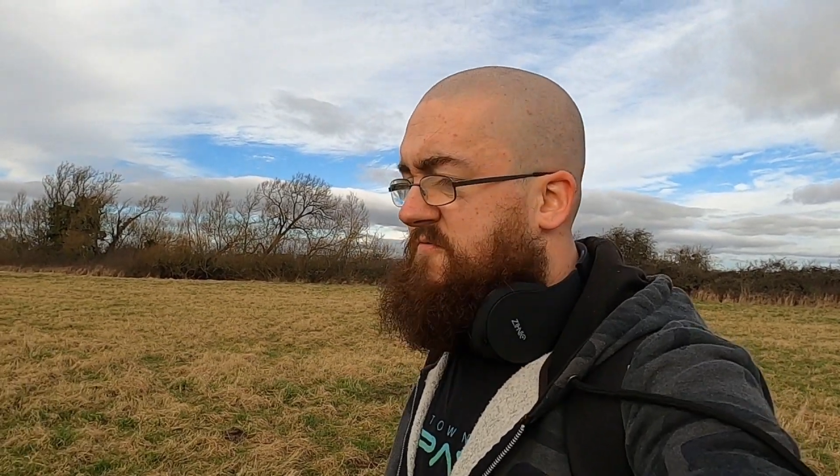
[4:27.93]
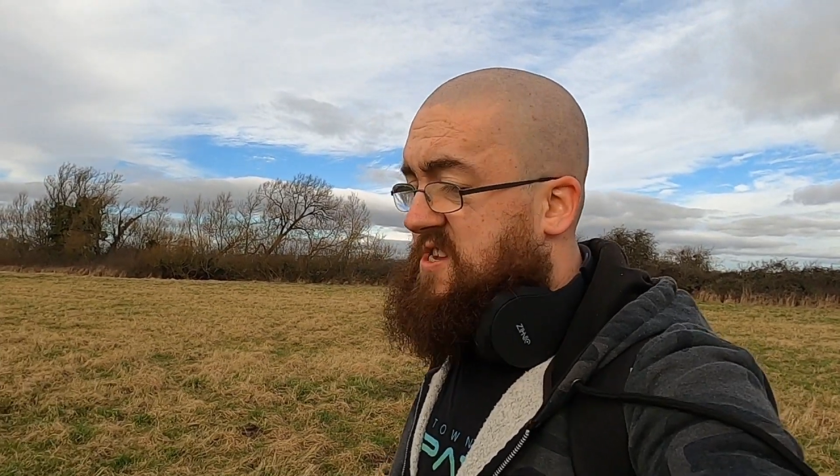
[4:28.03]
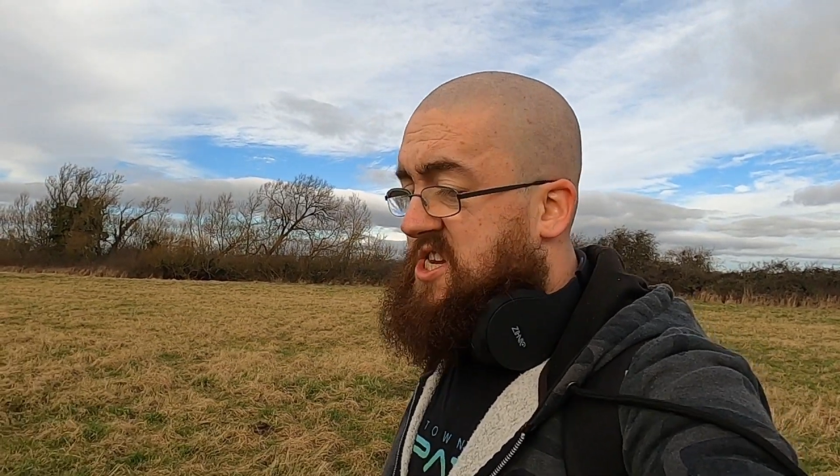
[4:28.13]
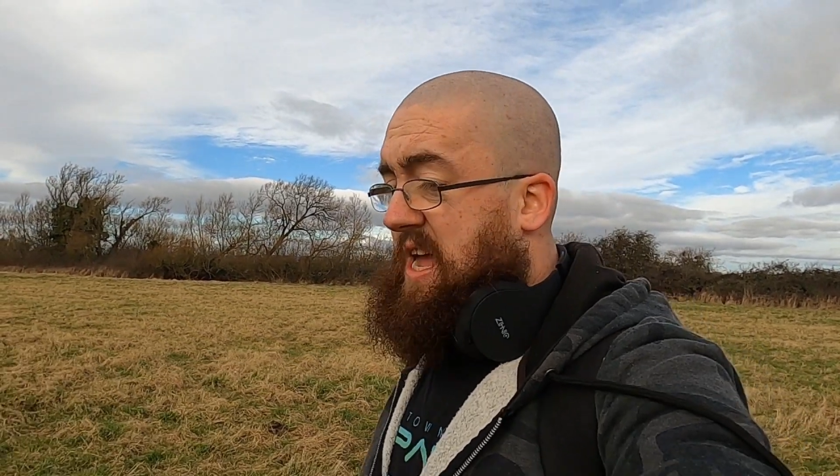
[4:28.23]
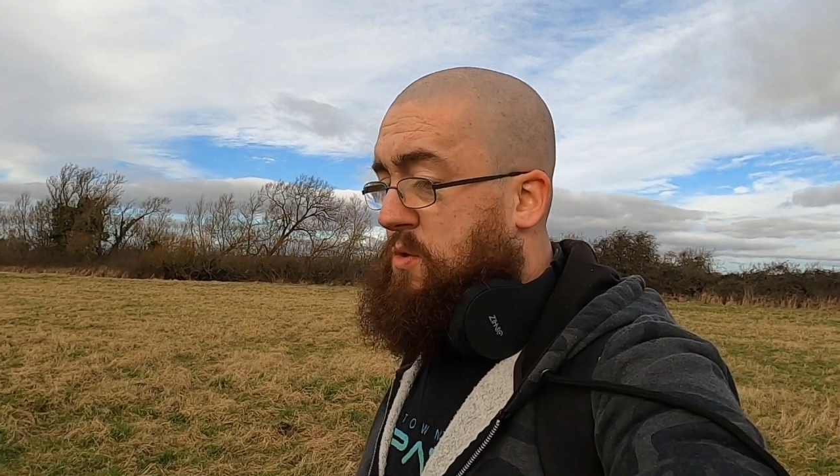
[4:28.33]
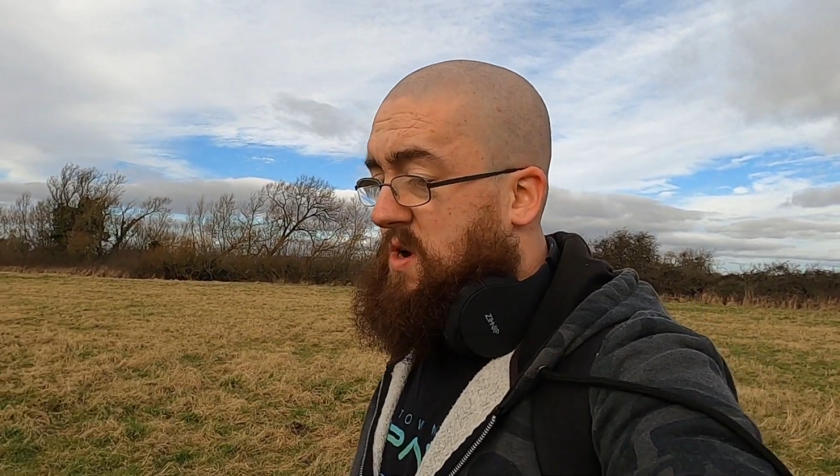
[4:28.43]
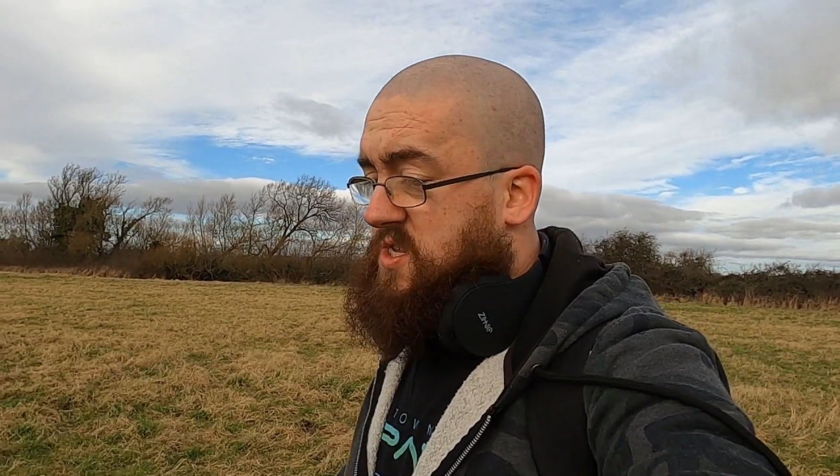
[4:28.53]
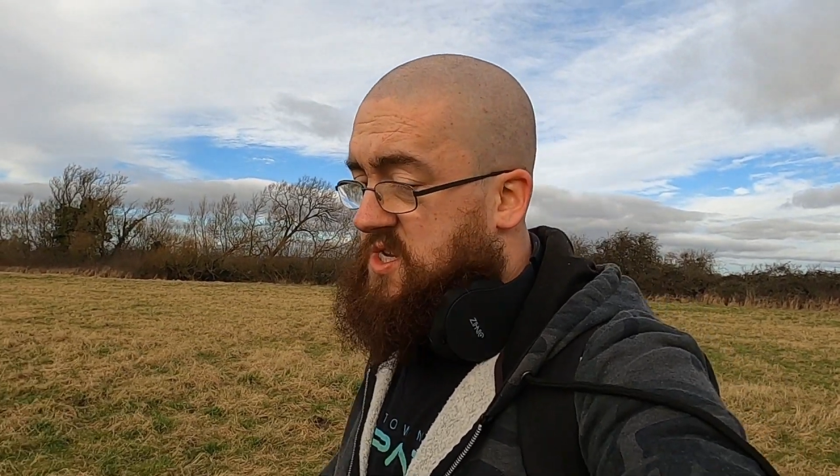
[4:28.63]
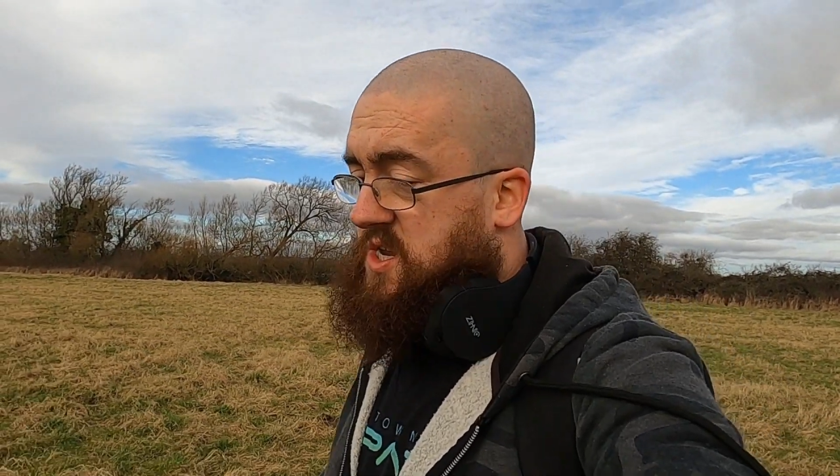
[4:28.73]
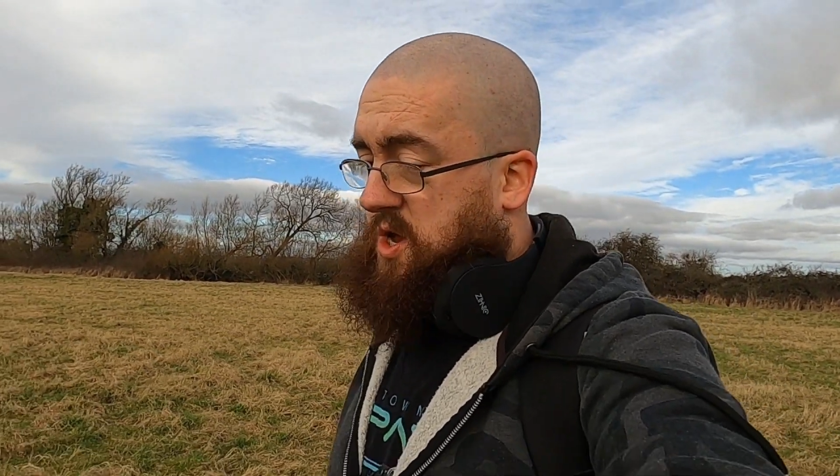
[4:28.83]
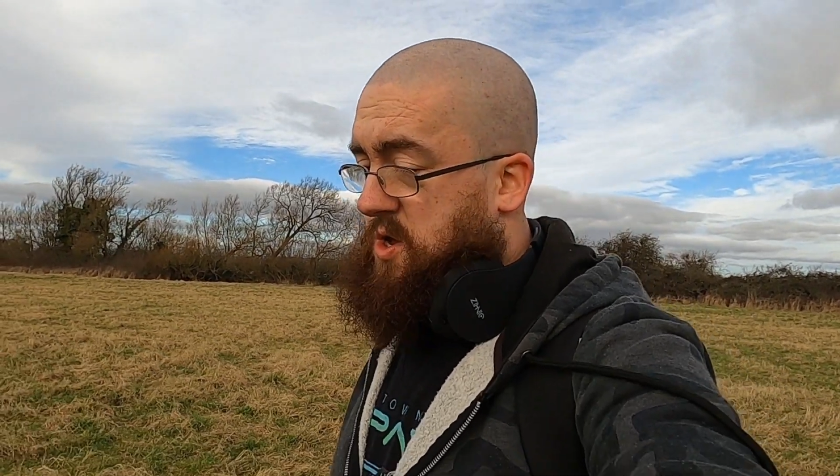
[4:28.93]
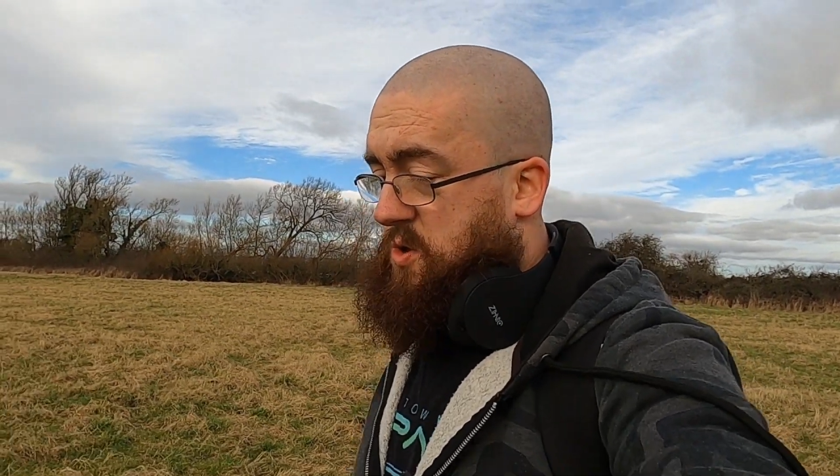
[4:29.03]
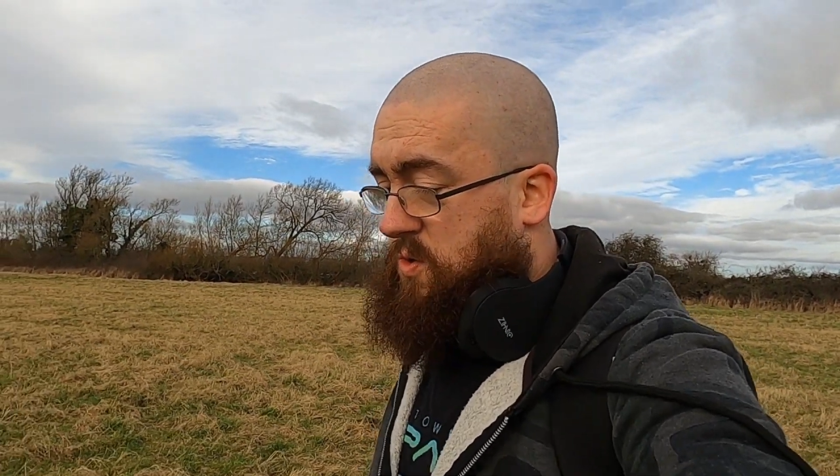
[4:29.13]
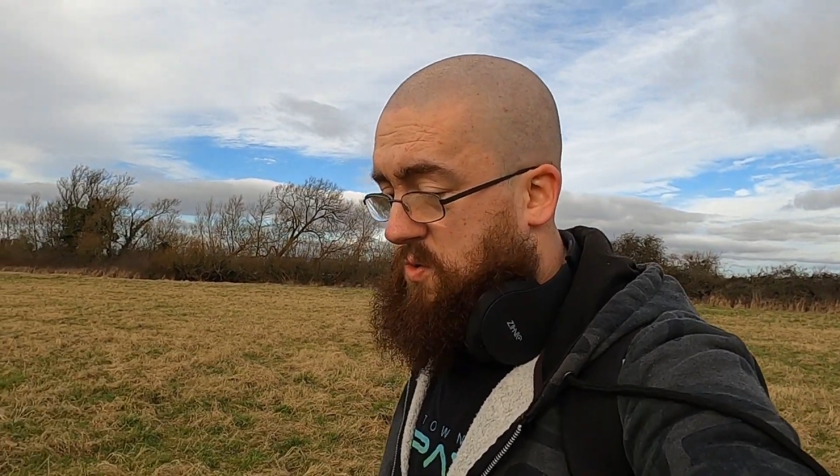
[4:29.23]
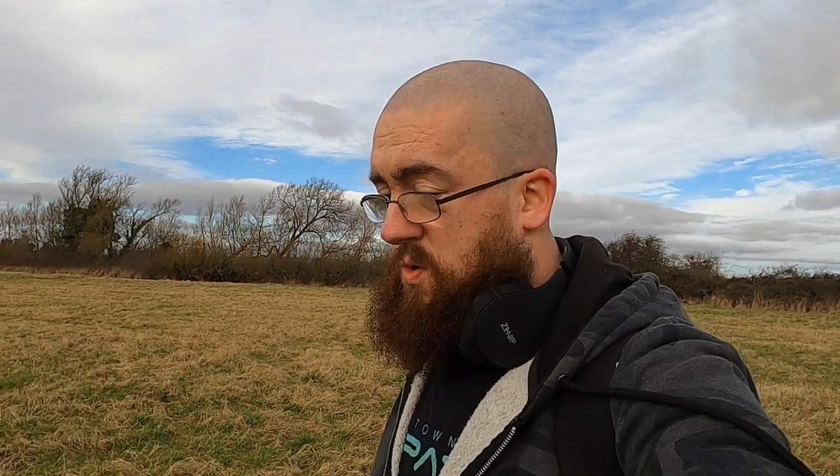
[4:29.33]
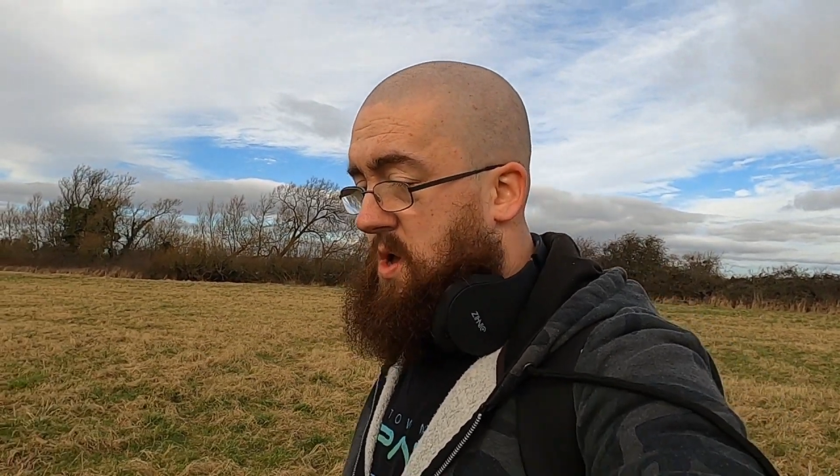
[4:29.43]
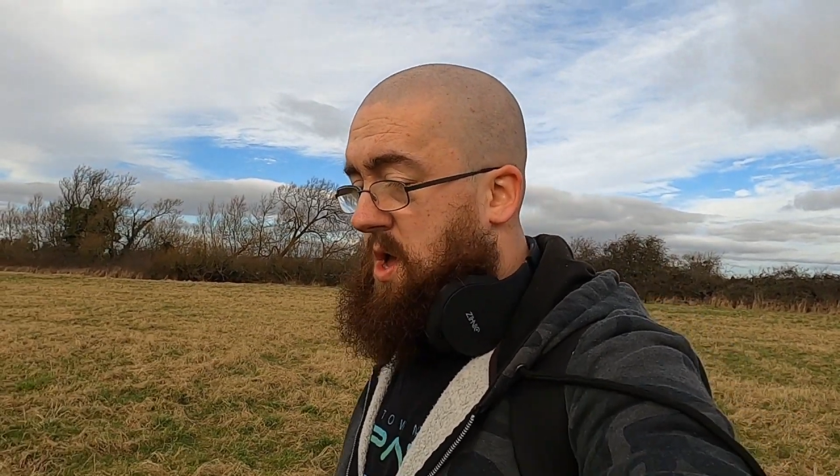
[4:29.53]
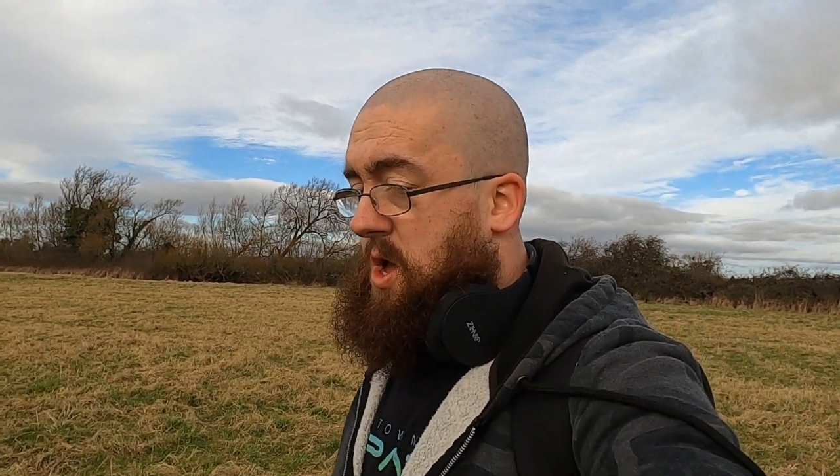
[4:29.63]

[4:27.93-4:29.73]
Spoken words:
of Richie Edwards, who